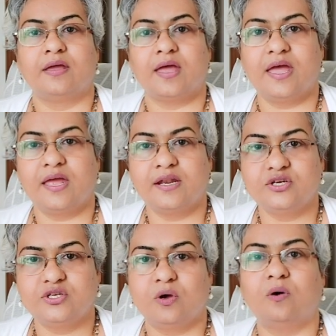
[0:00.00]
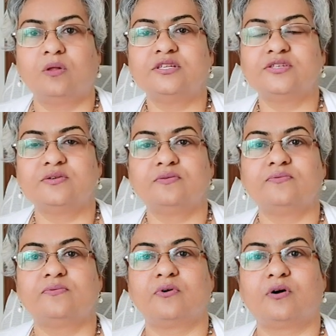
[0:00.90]
and also
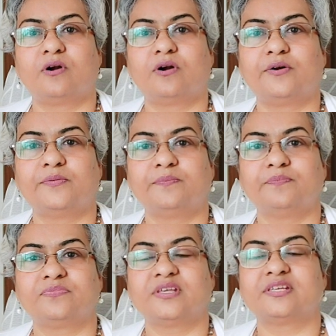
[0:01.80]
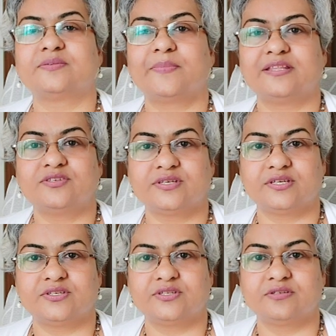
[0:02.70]
for
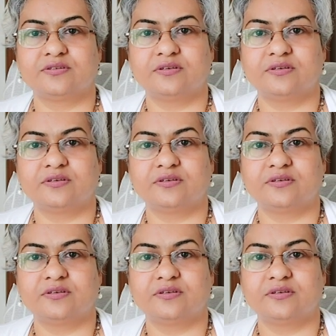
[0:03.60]
expenses.